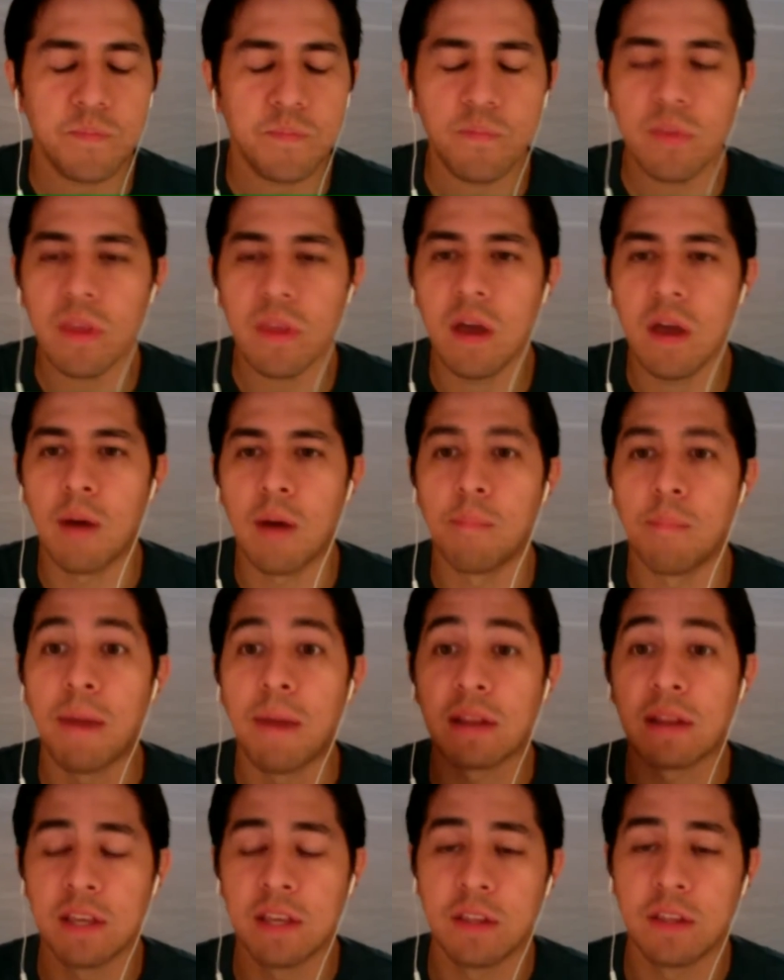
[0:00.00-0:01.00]

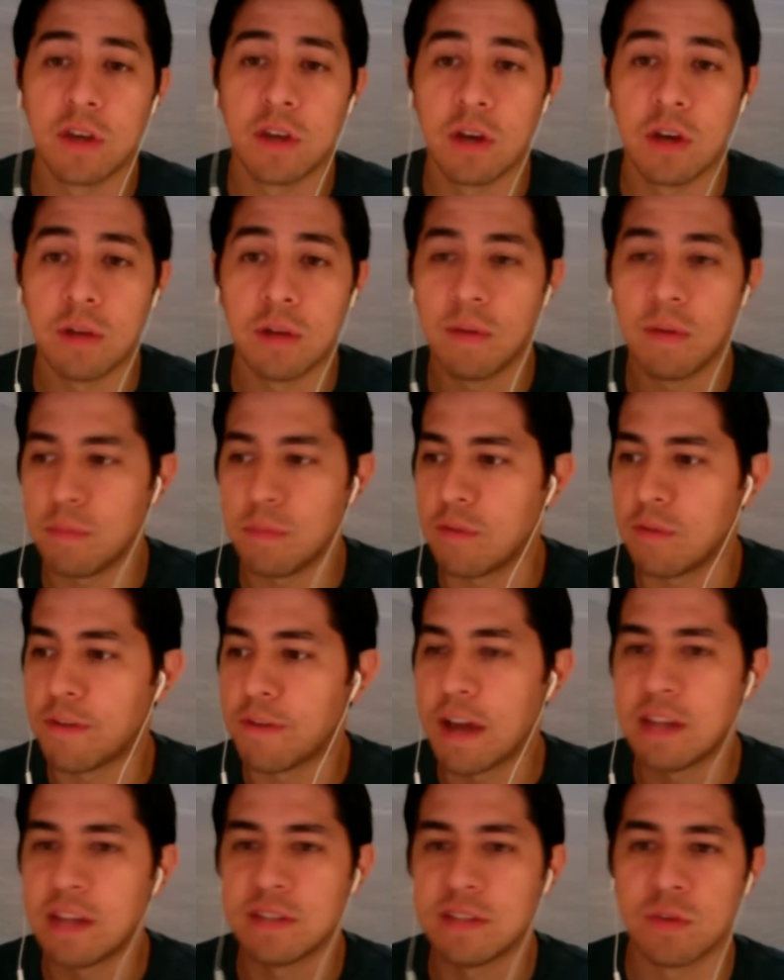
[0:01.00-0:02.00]
modeling the good,
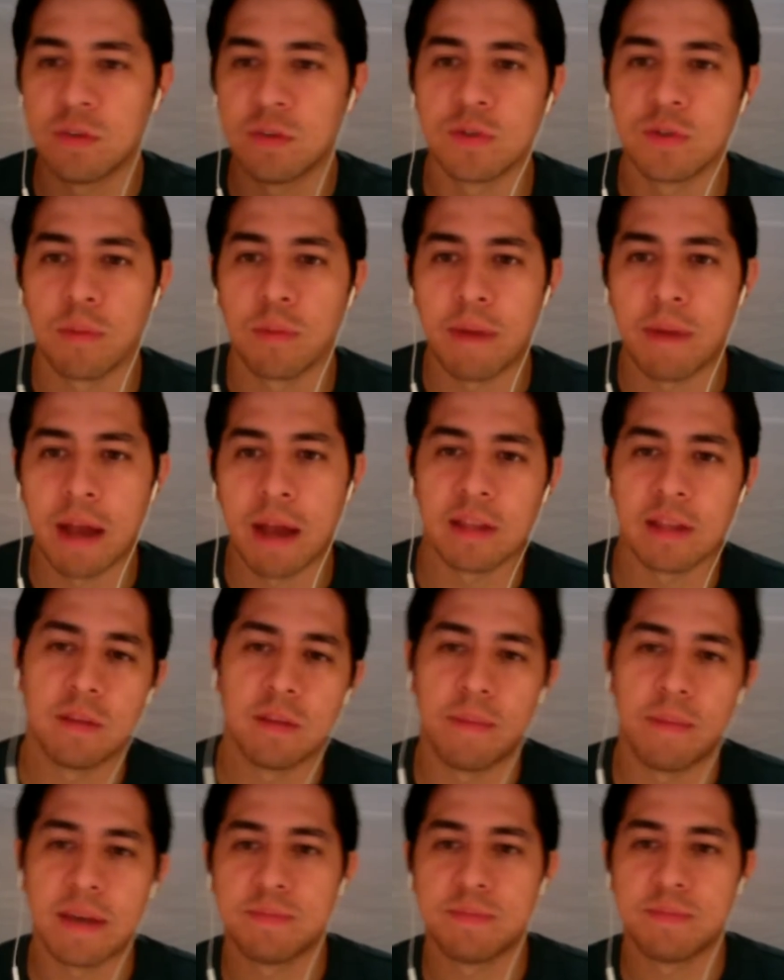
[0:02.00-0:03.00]
find students who are modeling the
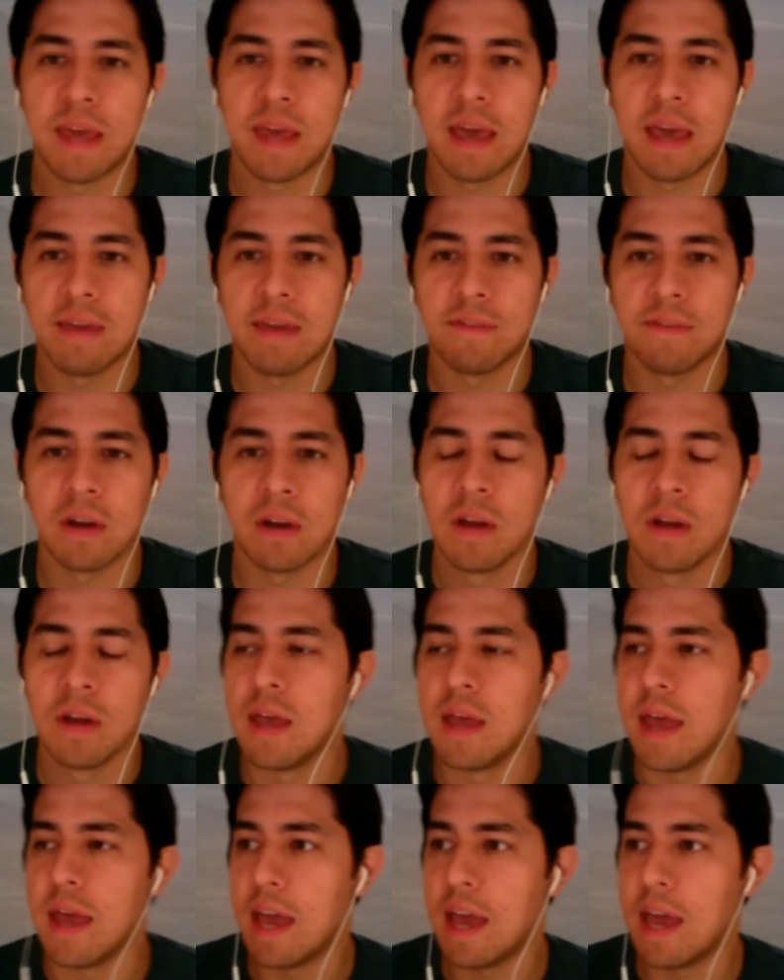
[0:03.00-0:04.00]
best behavior
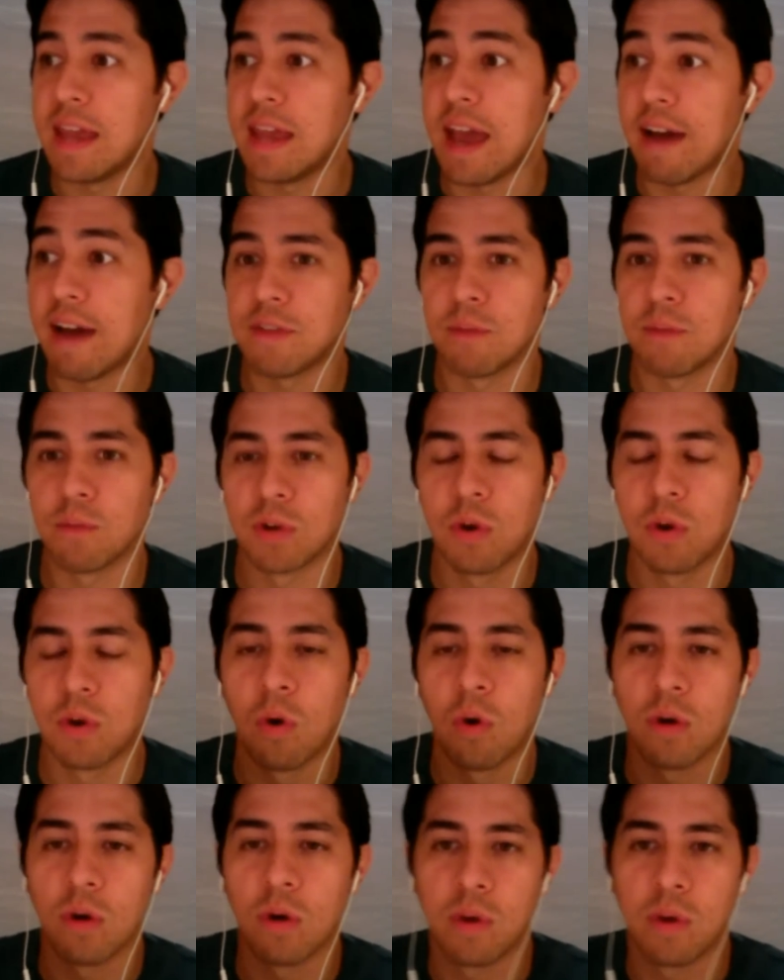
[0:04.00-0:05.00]
and have them
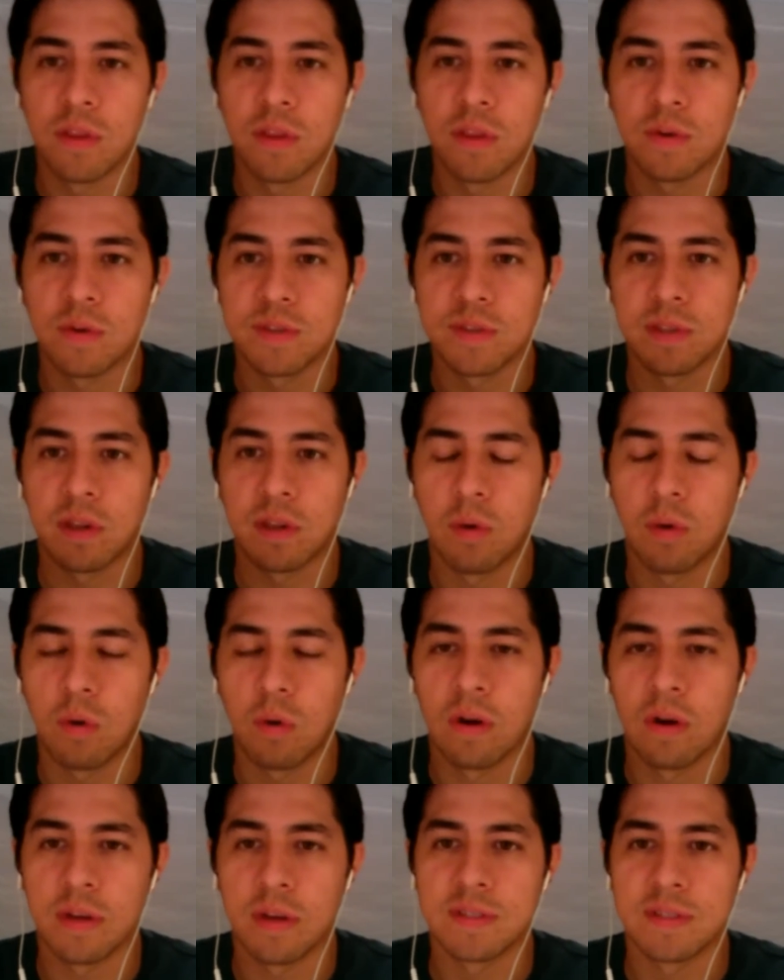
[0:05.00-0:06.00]
record one of those little
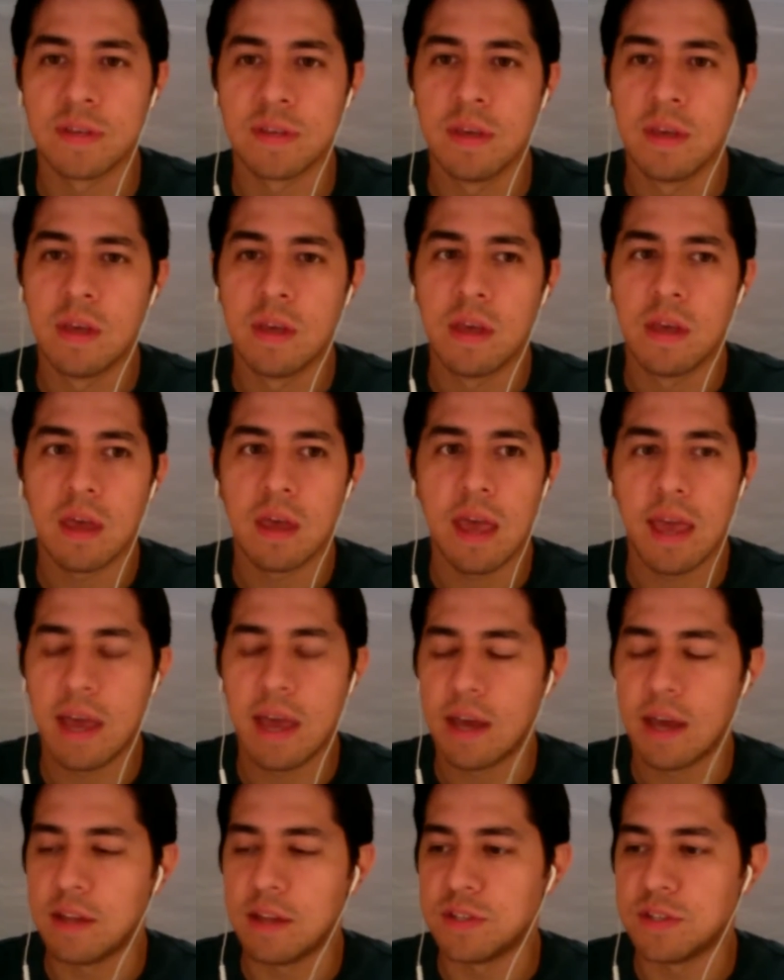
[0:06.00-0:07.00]
auras,
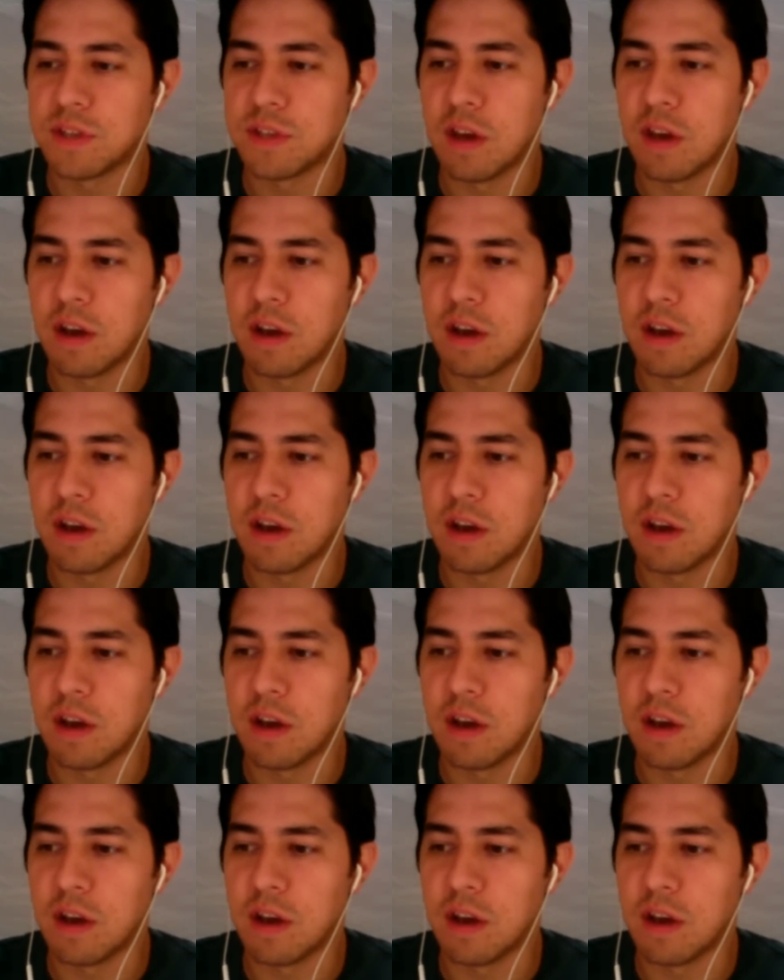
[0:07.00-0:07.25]
and